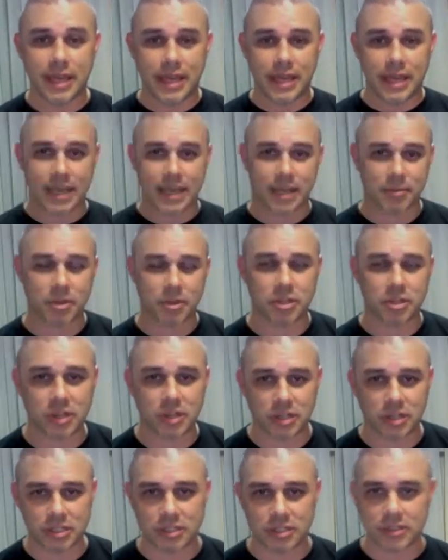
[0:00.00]
and I'm going to
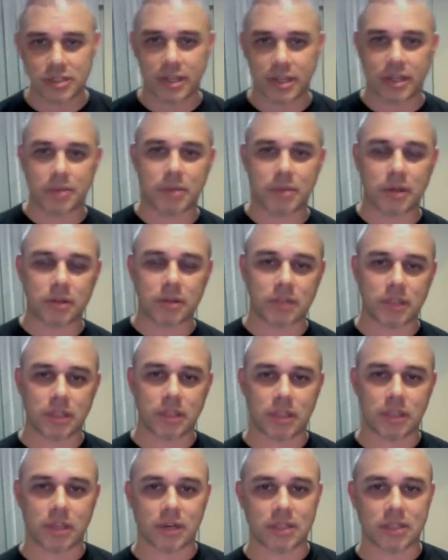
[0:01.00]
talk to you today about the
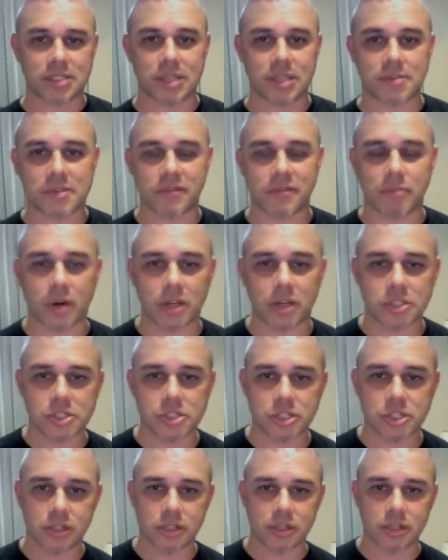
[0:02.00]
concepts of
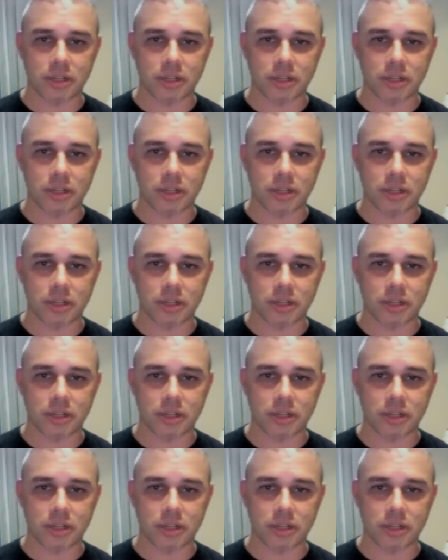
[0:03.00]
posture,